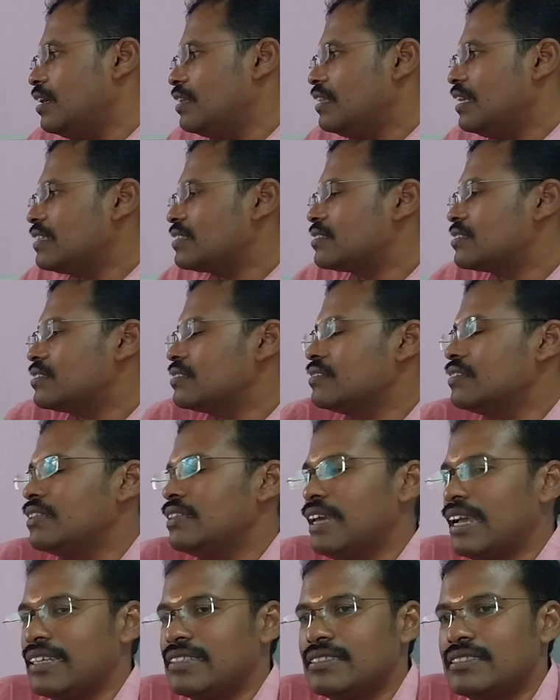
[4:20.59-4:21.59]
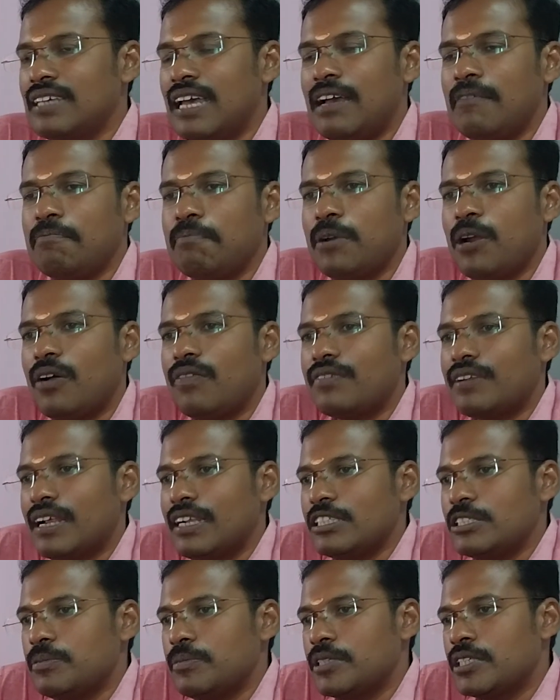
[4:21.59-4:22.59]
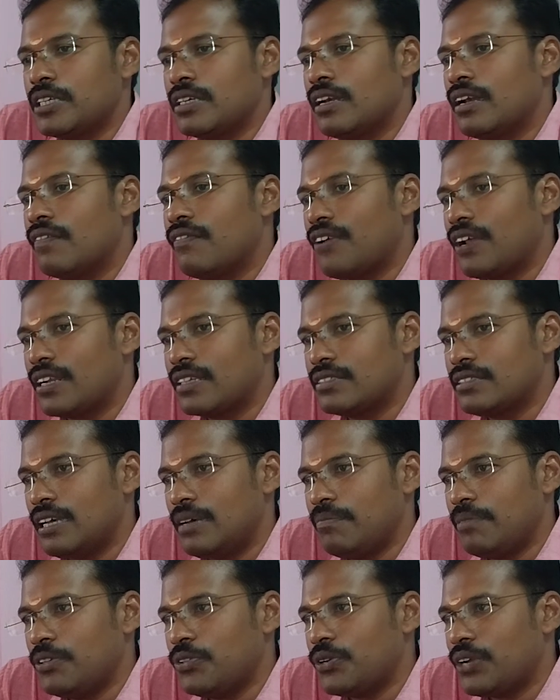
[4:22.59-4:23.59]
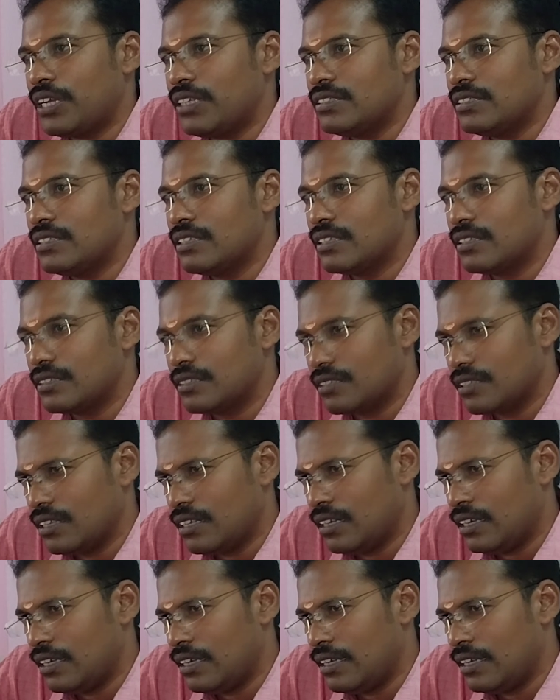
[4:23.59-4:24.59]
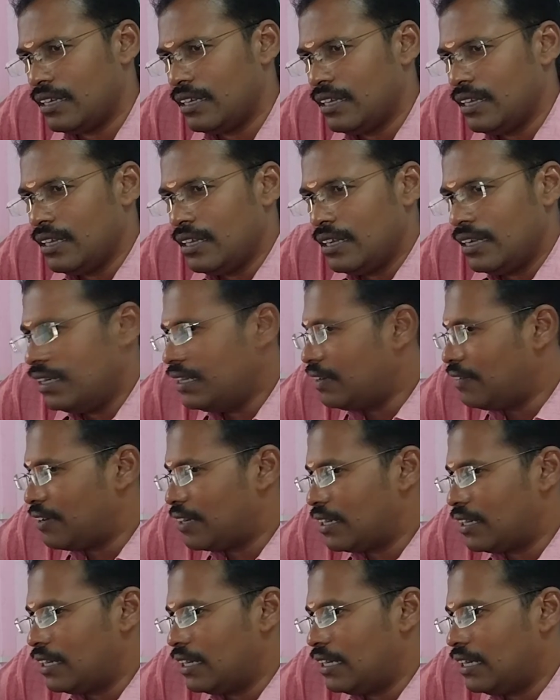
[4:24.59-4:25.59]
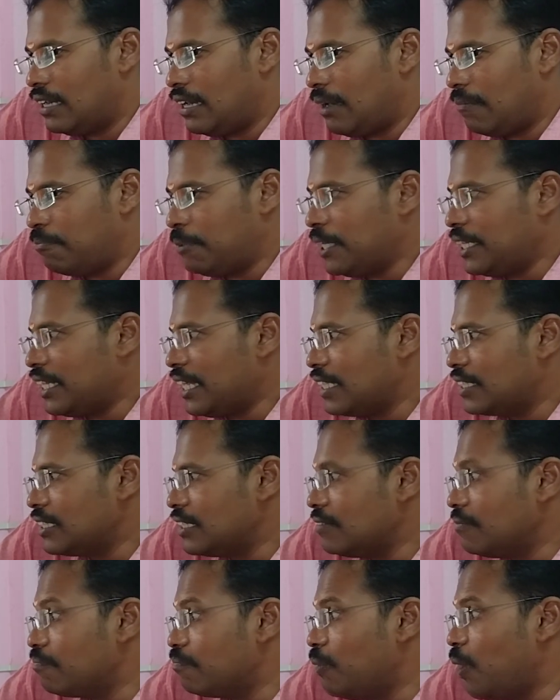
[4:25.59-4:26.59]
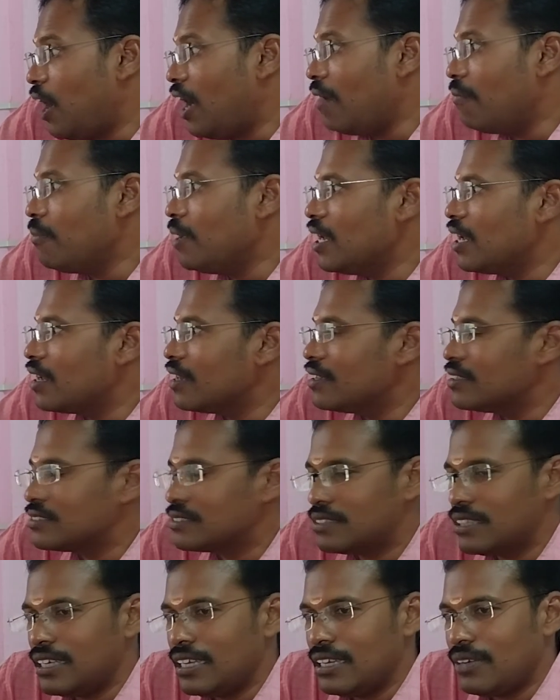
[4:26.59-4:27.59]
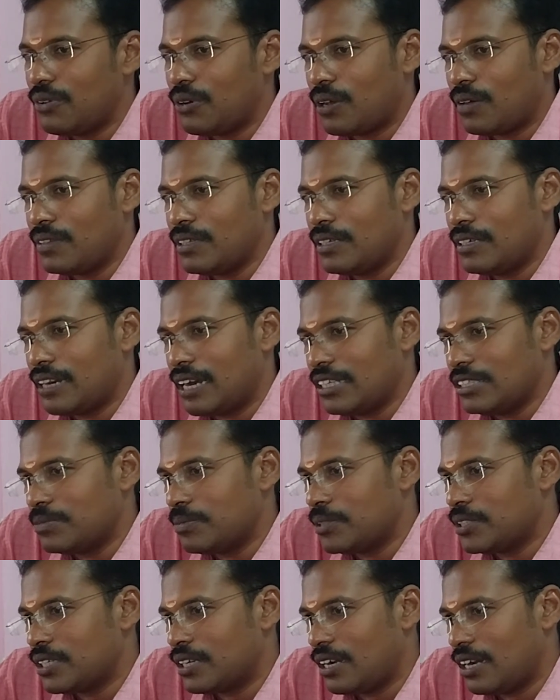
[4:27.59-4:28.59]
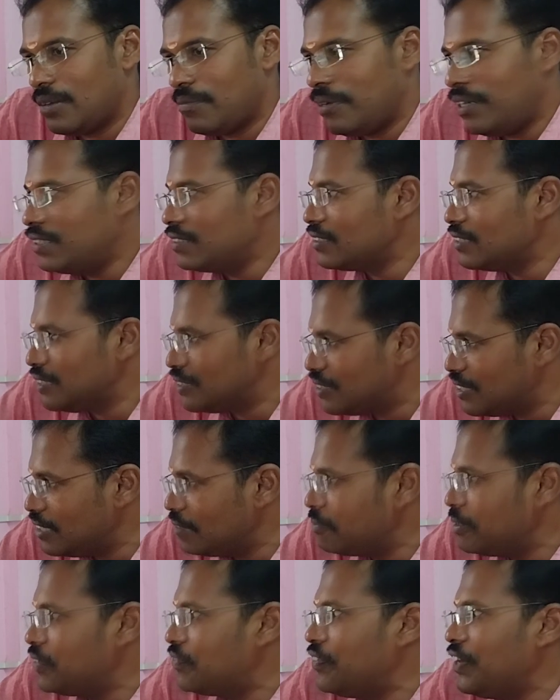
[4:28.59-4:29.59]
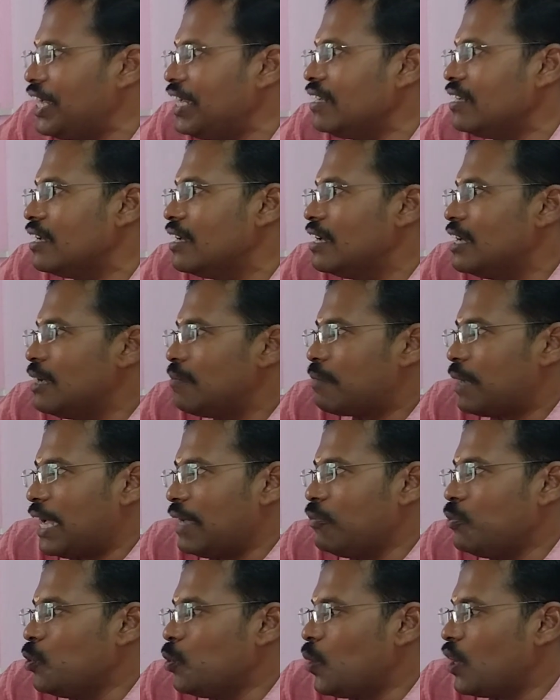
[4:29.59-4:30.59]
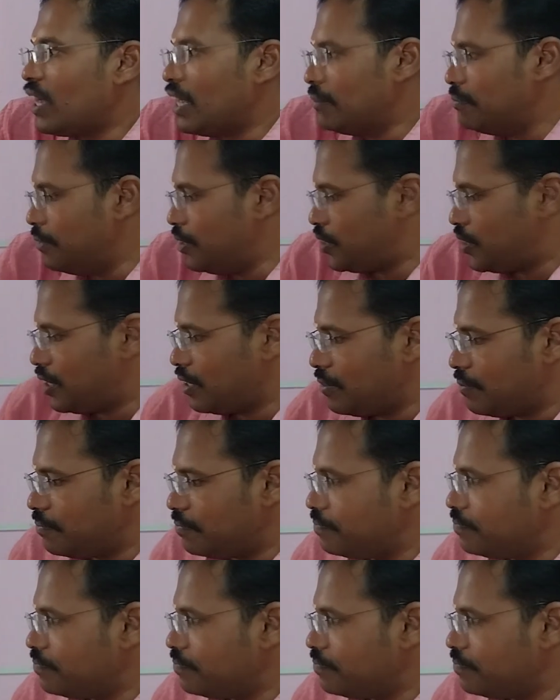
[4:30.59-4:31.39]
Next, the example of transmission. For example, you can in our application ball mill, you see one of the transmission element is in between prime mover and machine.